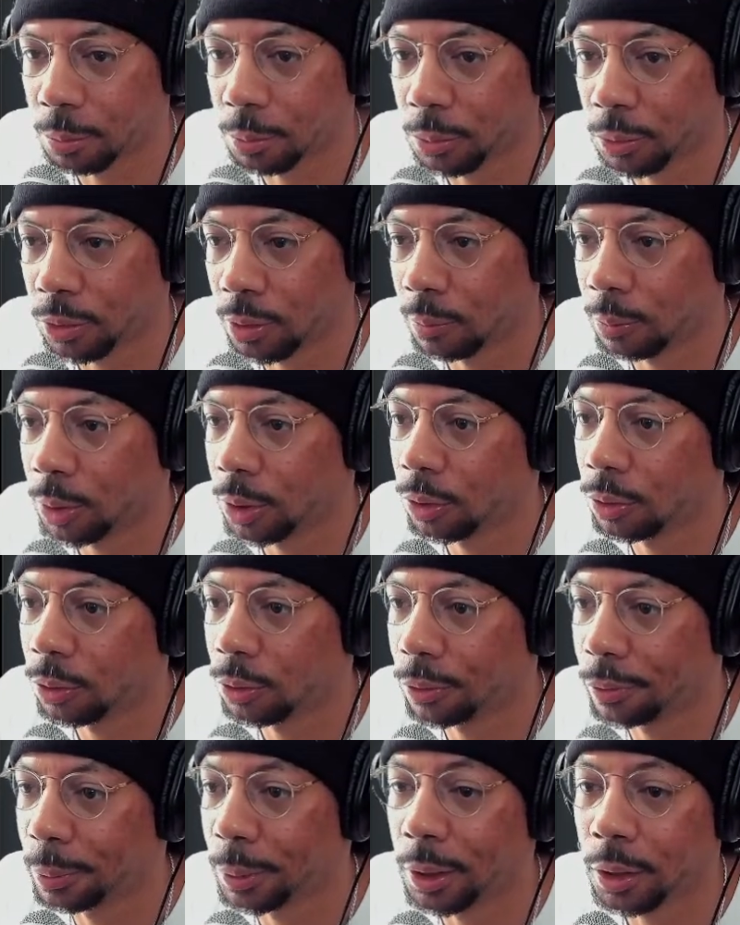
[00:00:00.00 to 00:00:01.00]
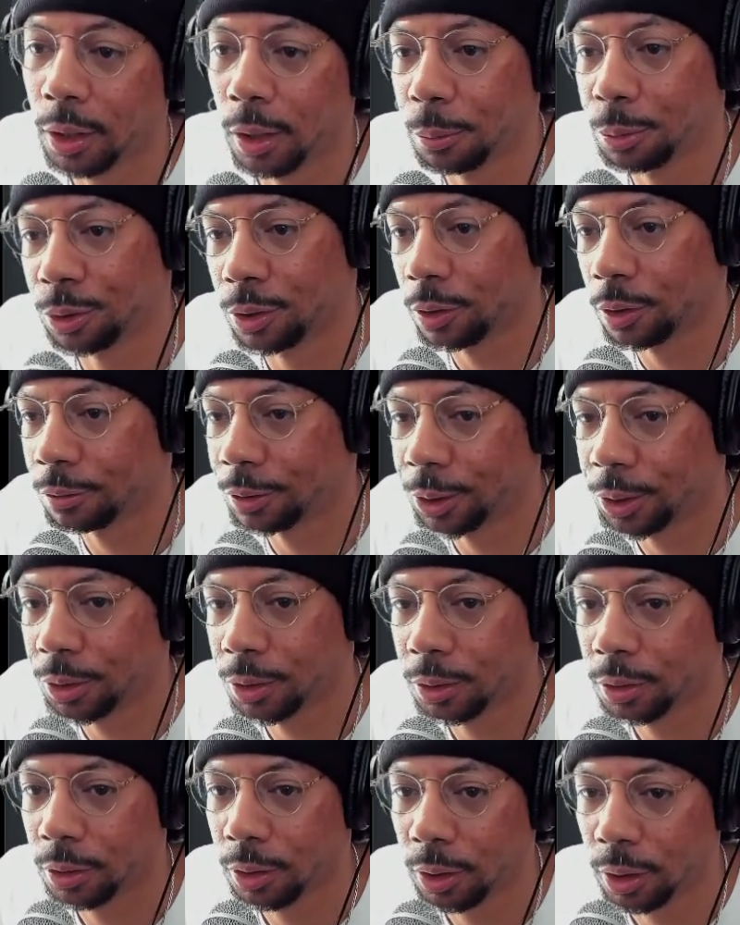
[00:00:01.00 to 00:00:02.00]
someone who's been an observer
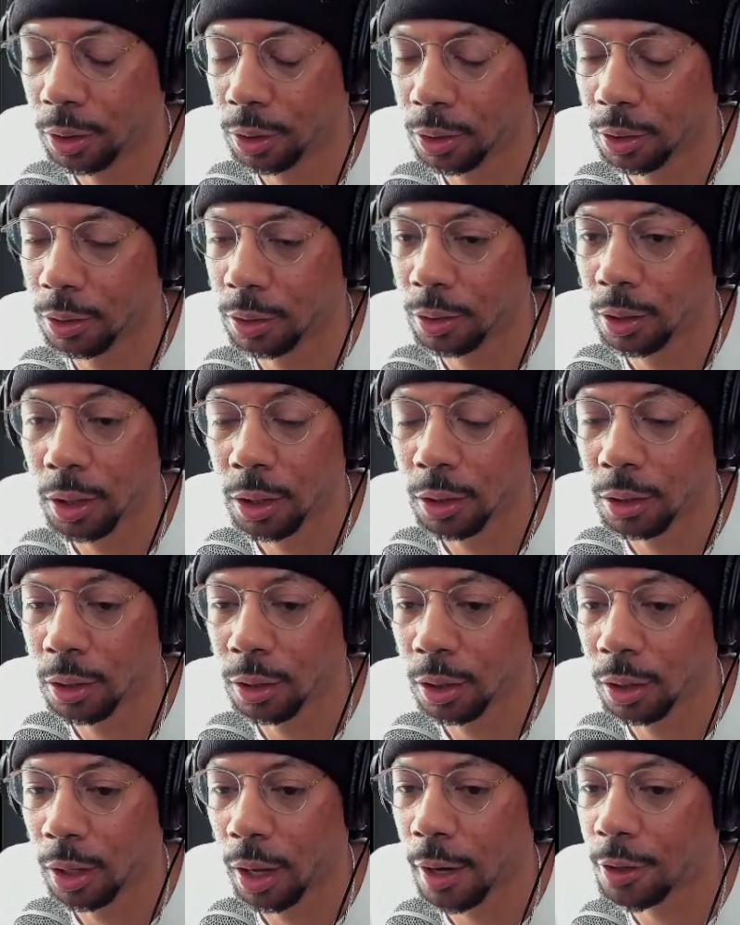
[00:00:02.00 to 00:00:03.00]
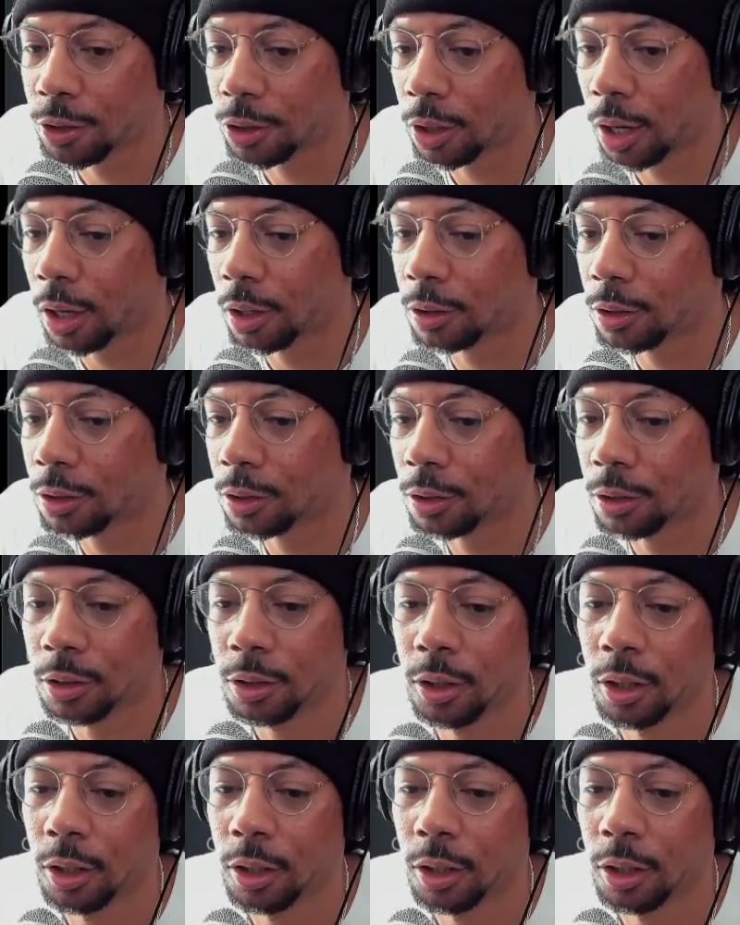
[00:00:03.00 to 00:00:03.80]
and an educator